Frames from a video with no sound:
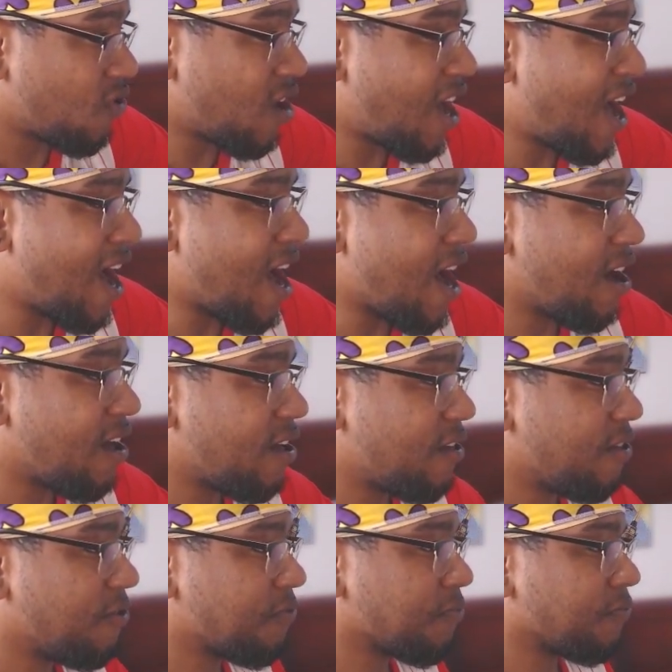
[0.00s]
Ah,
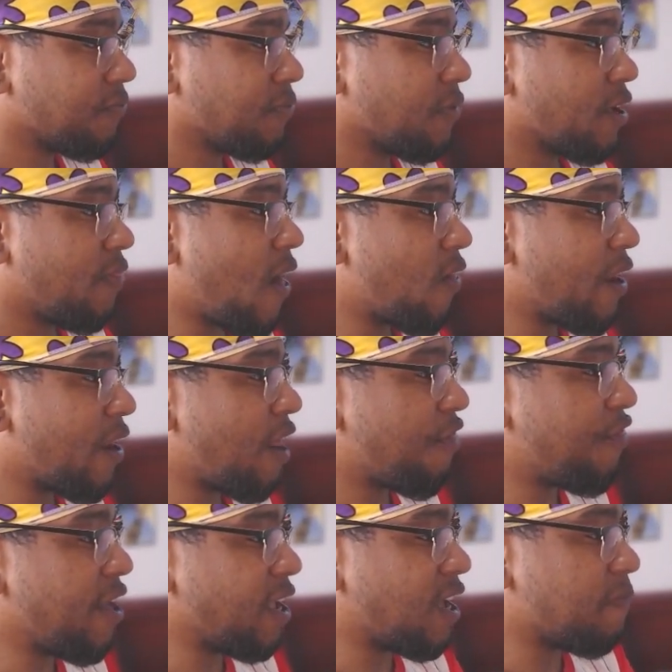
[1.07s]
now that I
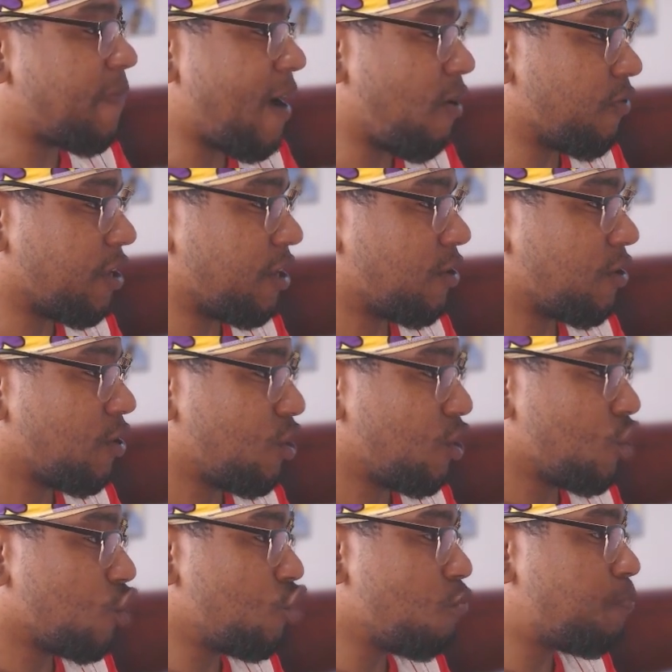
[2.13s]
think about it,
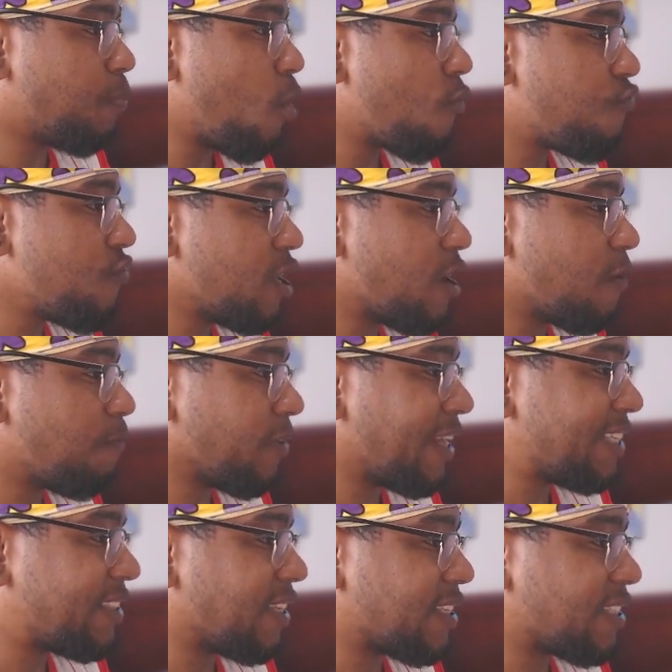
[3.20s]
you both need a
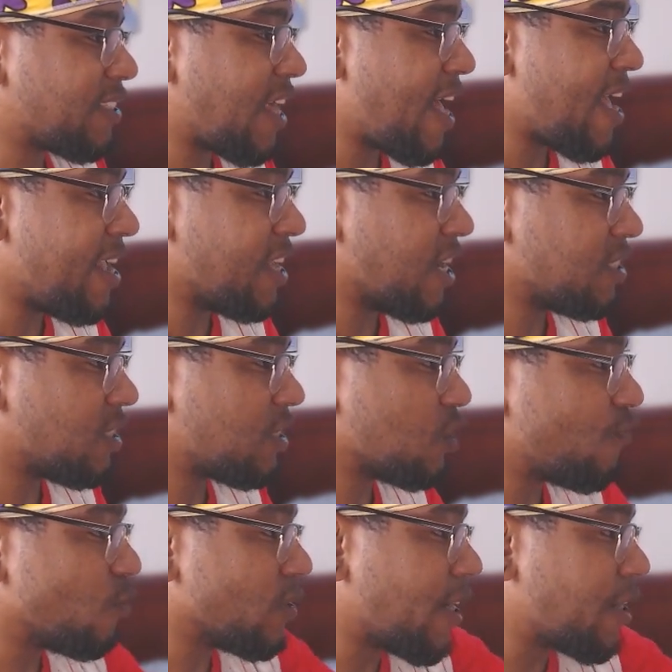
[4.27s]
place to stay until
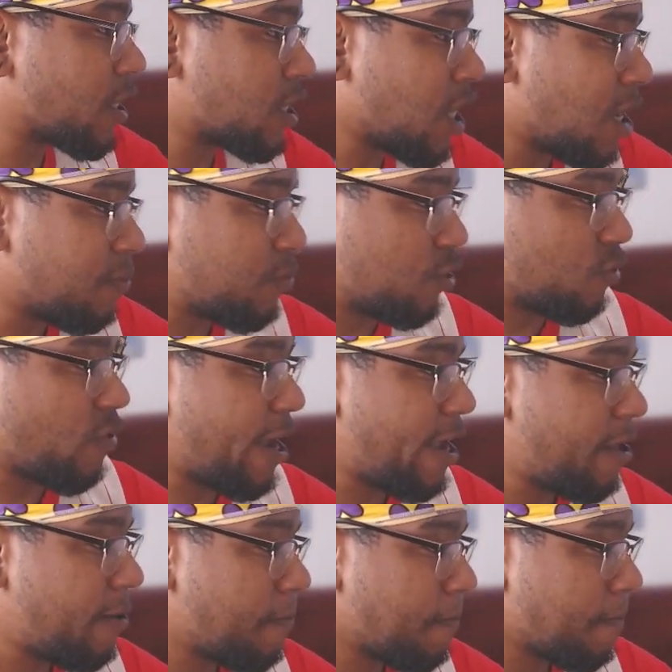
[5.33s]
Vuletta comes, right?